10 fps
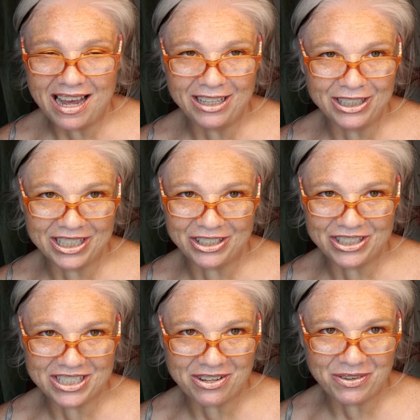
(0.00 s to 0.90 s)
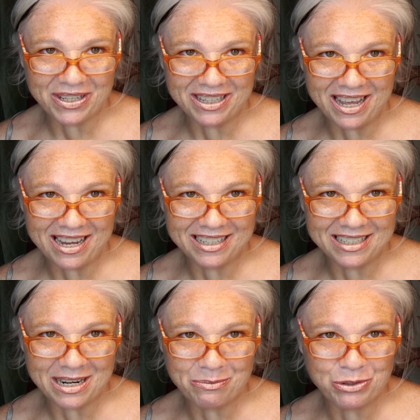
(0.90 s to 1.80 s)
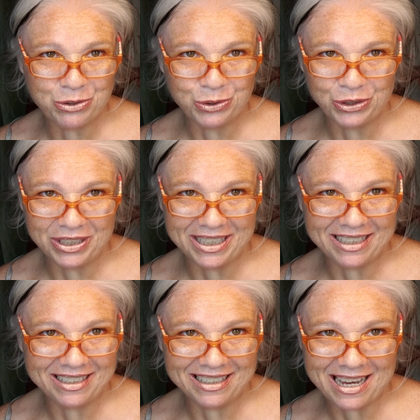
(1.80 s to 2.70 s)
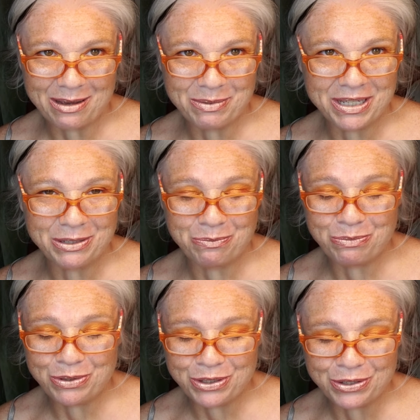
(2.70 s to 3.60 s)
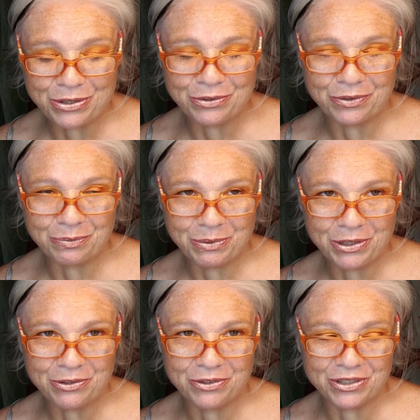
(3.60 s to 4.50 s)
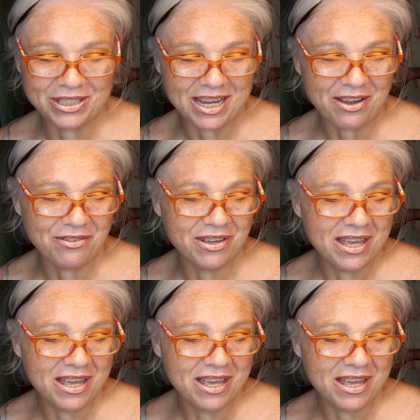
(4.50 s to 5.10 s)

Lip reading: I look at her stuff online and I'm drooling. I mean, beautiful, beautiful stuff.